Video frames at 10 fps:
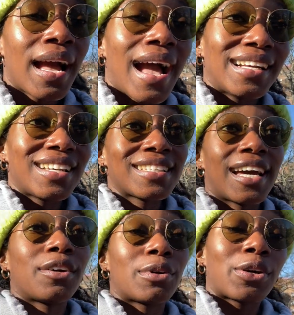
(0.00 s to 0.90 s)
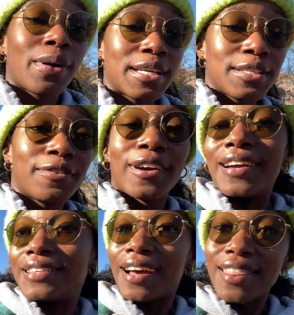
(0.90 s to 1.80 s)
i just got a request for
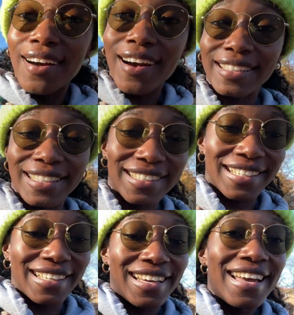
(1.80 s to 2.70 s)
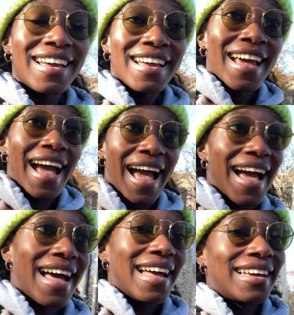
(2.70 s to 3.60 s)
another audition
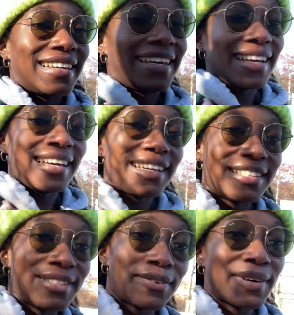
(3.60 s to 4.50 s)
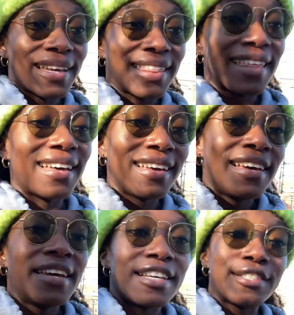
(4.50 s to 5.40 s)
and it's with
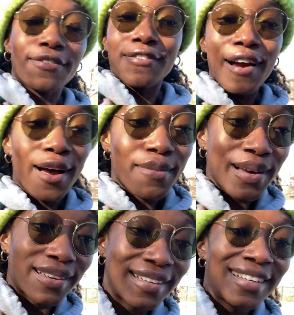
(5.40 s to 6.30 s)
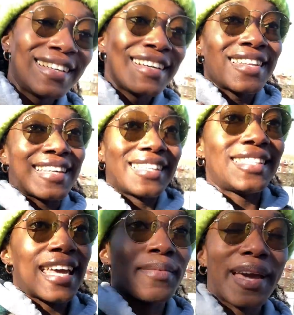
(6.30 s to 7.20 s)
it's from the
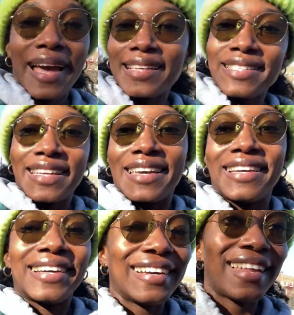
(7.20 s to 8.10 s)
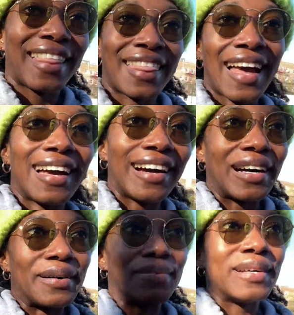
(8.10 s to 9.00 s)
same casting that
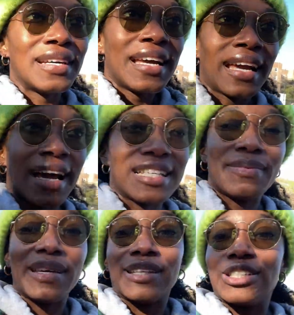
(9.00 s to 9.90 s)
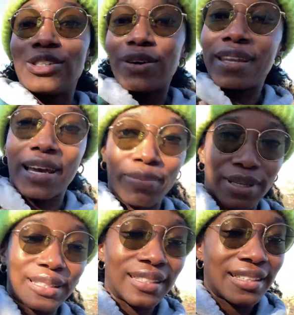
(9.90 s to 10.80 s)
um, cast me in the show that i
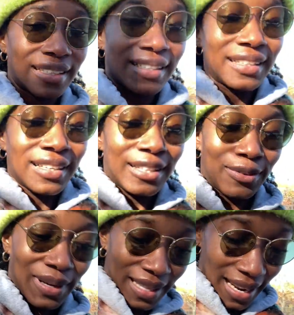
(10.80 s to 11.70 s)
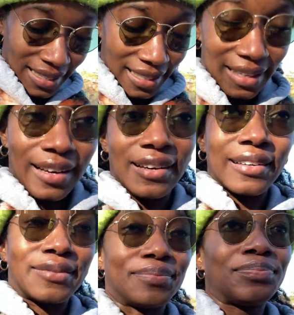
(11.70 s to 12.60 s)
booked the one that i did
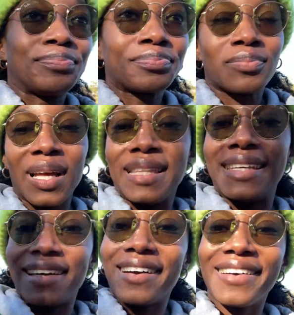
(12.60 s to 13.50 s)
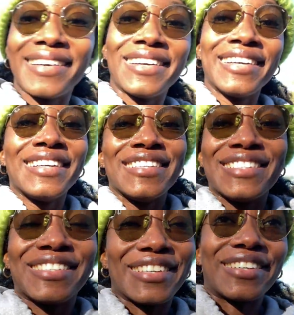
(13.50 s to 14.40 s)
um, in DR.
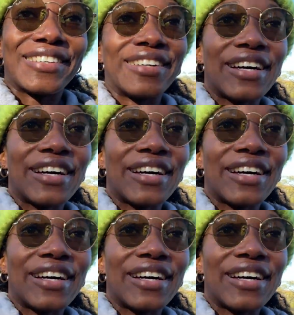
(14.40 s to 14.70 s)
So